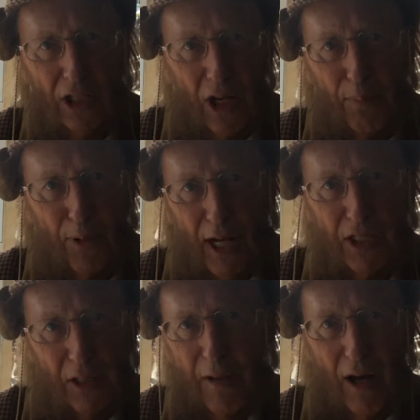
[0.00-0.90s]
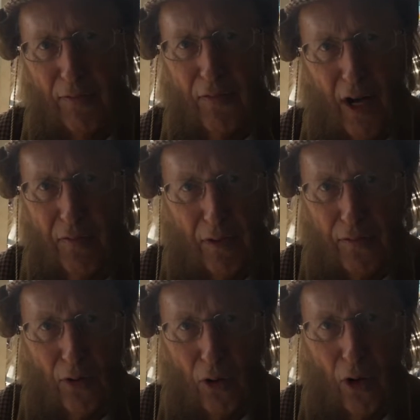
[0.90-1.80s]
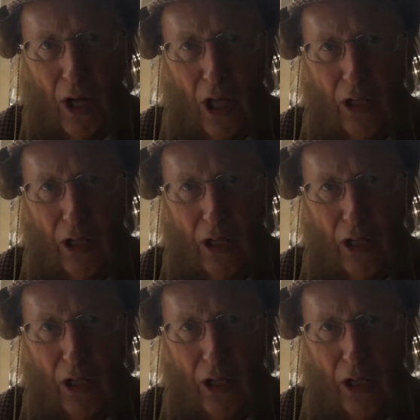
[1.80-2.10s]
Top price around five to four.